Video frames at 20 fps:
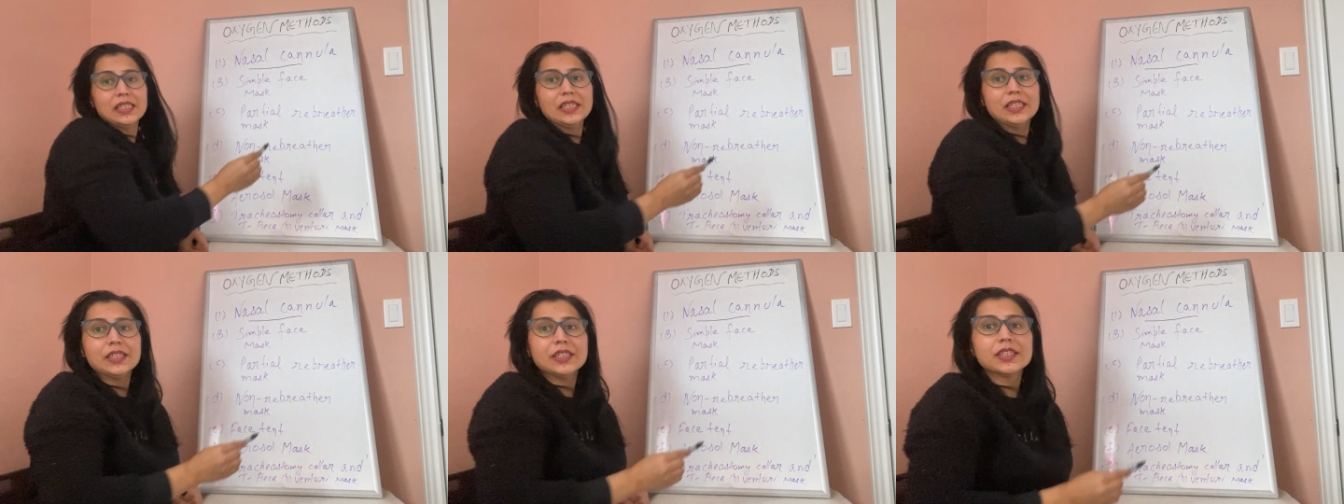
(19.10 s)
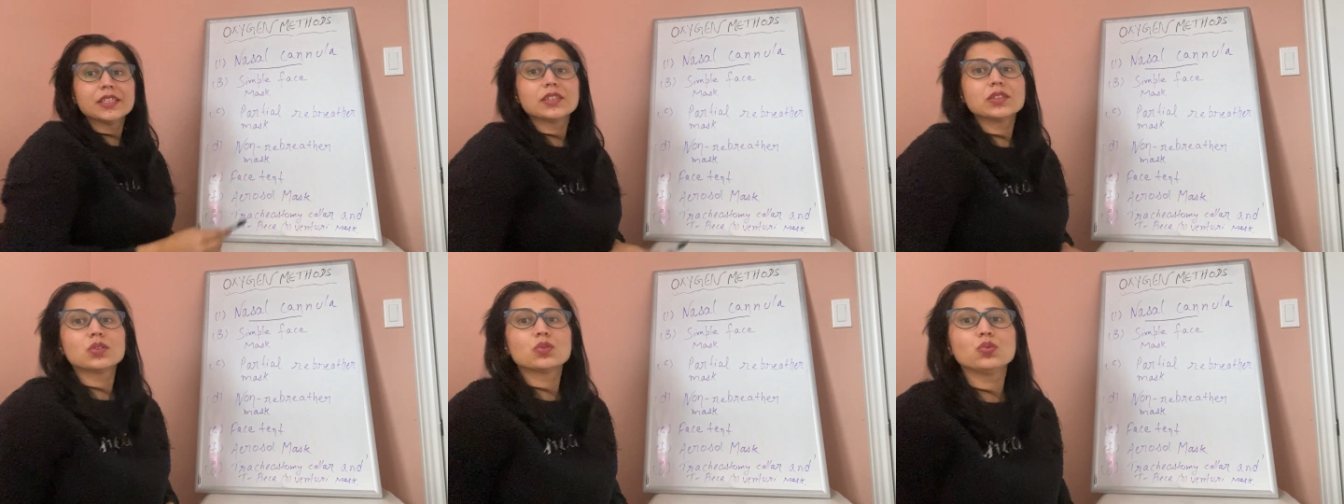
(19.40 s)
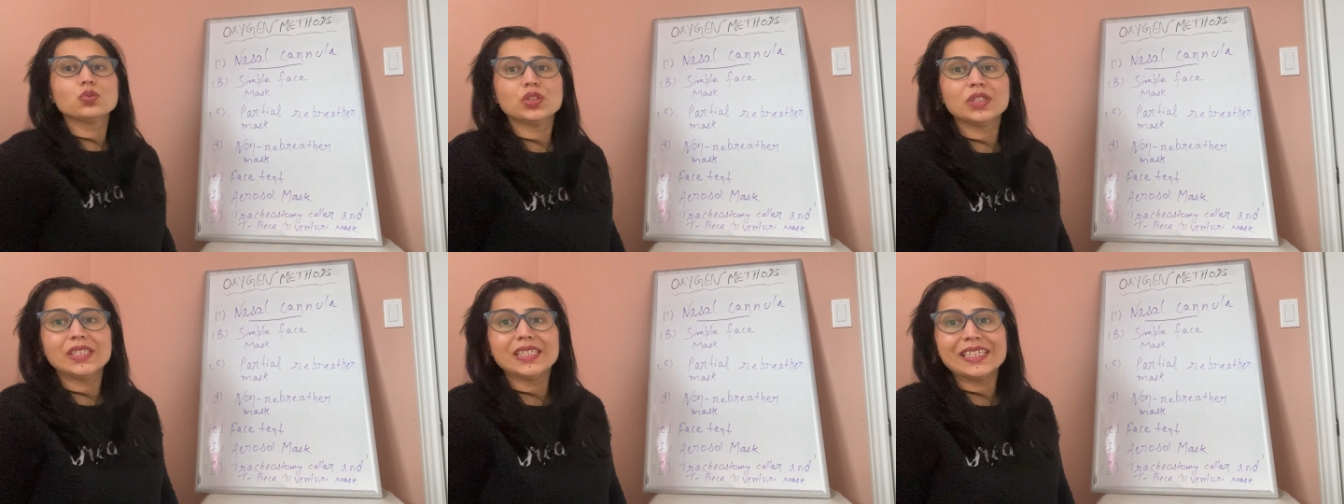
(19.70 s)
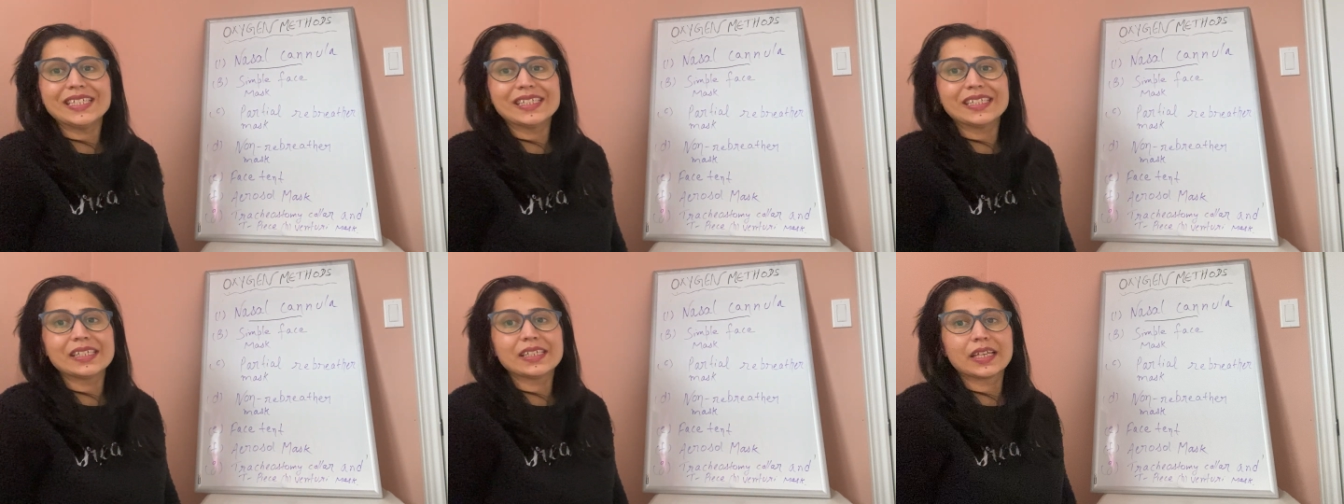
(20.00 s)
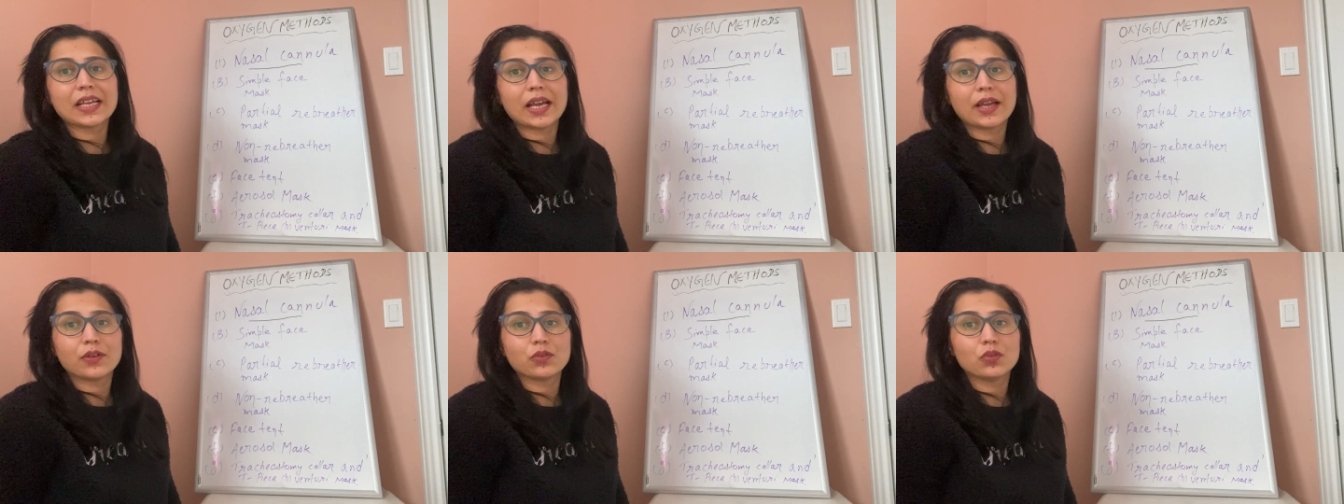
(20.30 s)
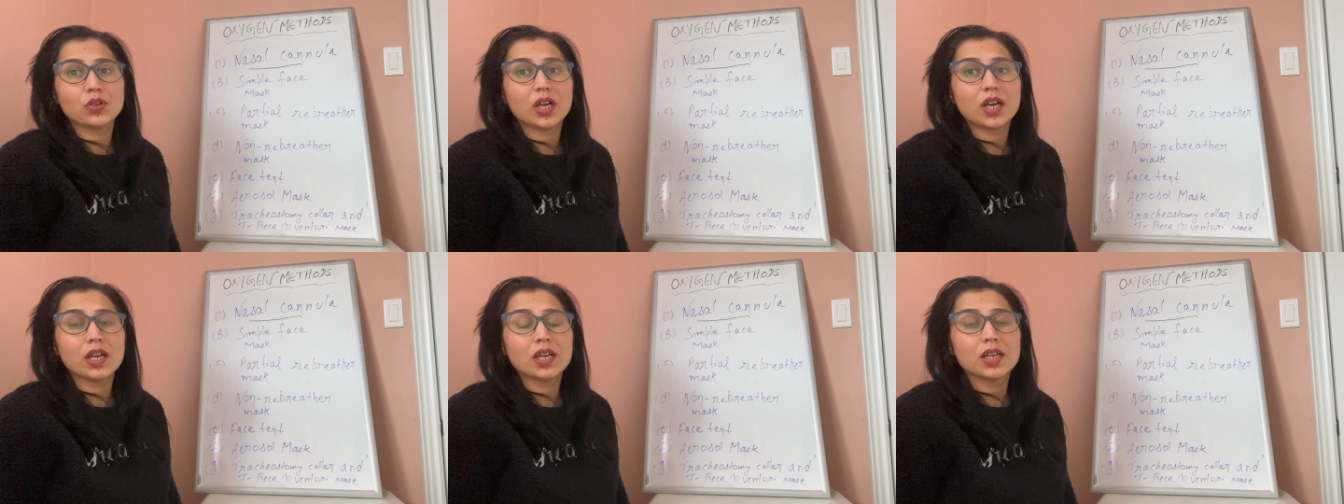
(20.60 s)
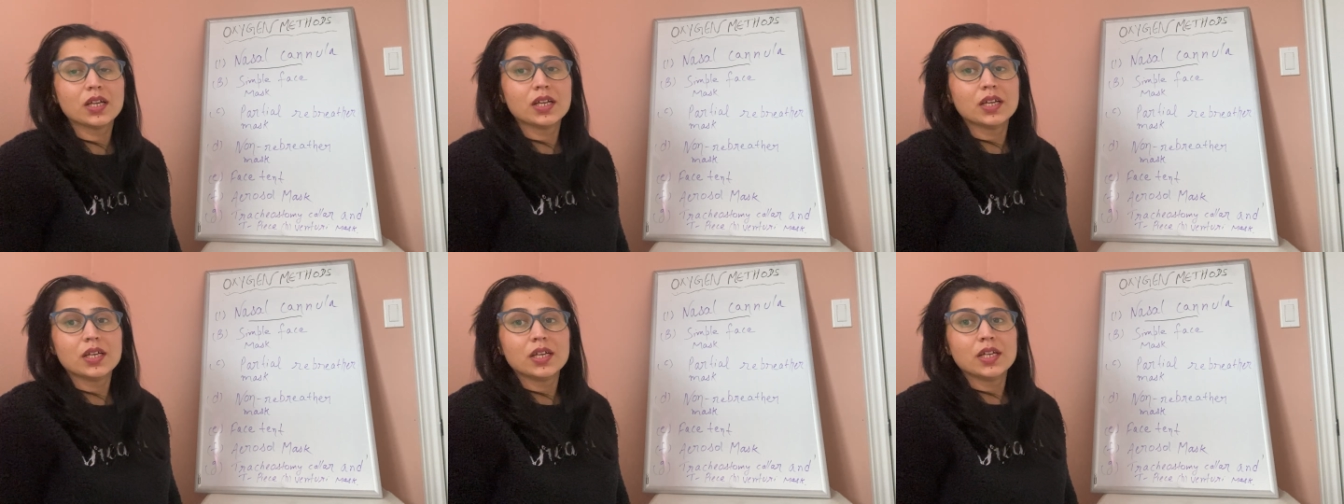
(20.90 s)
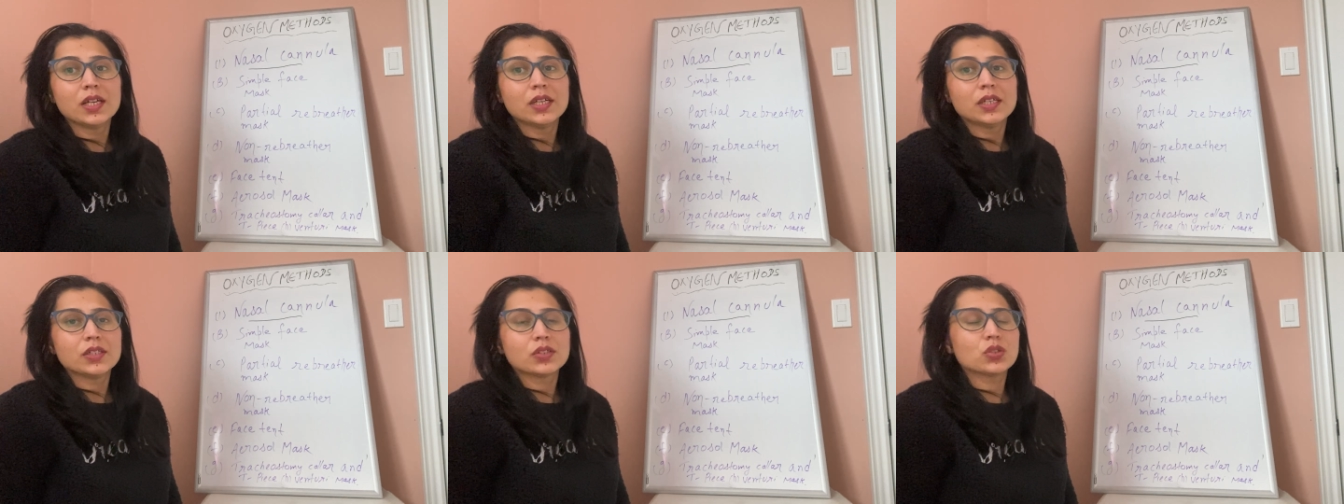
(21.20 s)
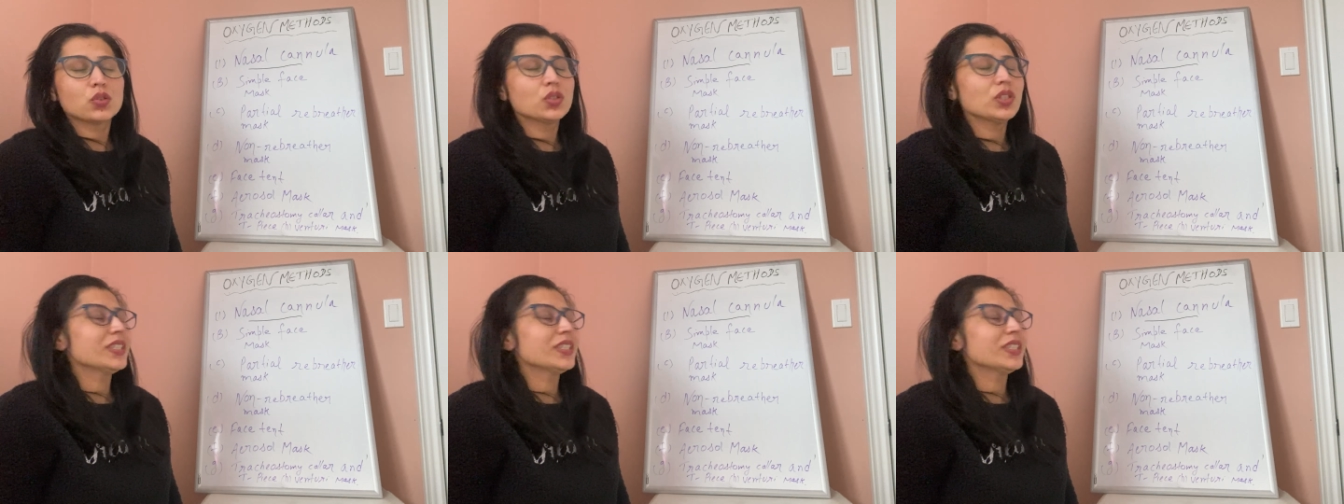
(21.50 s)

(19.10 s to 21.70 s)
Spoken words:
liter through the nasal cannula. So